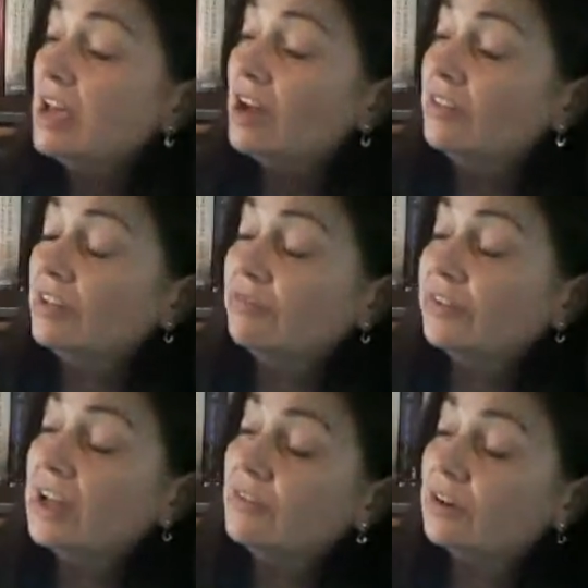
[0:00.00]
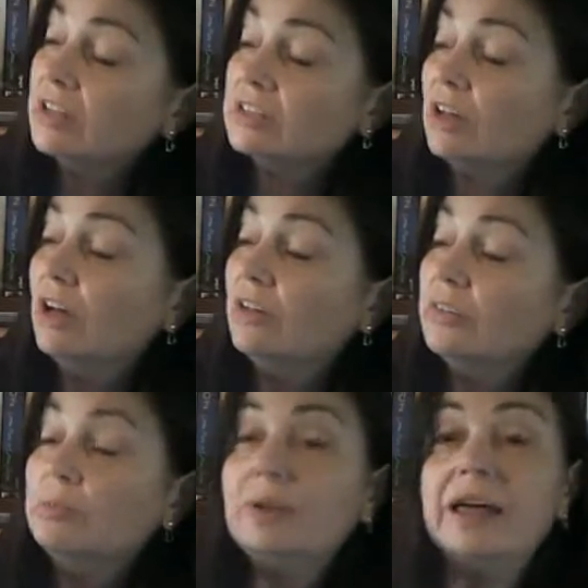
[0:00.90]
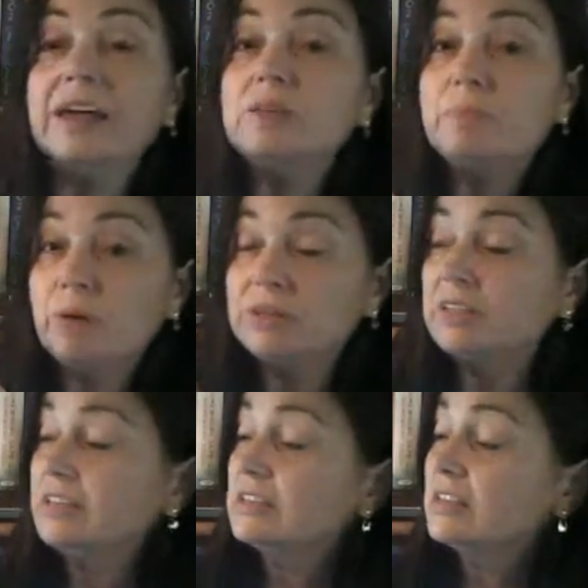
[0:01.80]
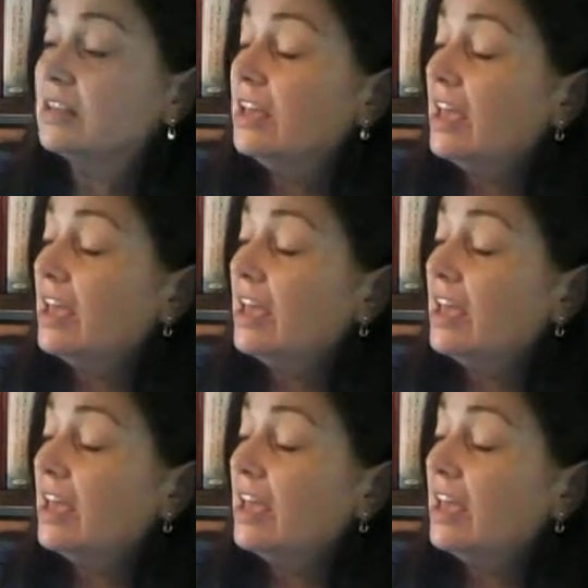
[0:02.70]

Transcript: On the cover, it's called The Blind Poetess,